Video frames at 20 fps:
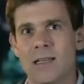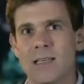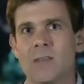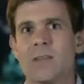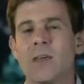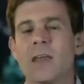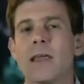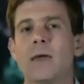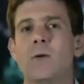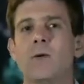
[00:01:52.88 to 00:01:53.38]
I
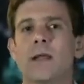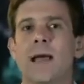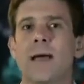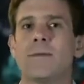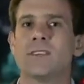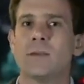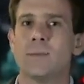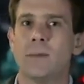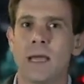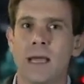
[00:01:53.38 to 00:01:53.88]
think it would have
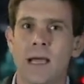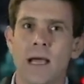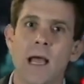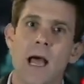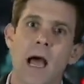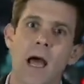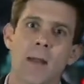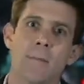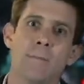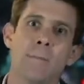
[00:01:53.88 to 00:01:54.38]
to be
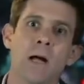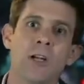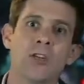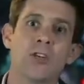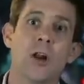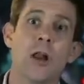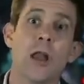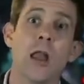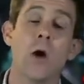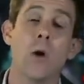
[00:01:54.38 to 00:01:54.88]
at a much
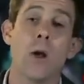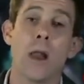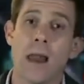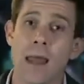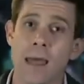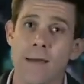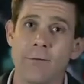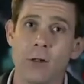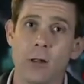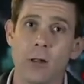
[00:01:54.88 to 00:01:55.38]
lower
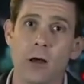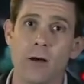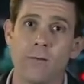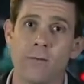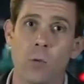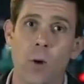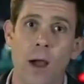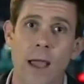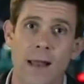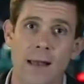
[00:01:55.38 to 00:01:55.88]
level of
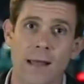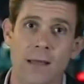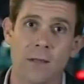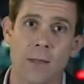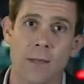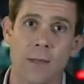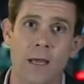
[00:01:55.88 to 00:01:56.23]
whaling than the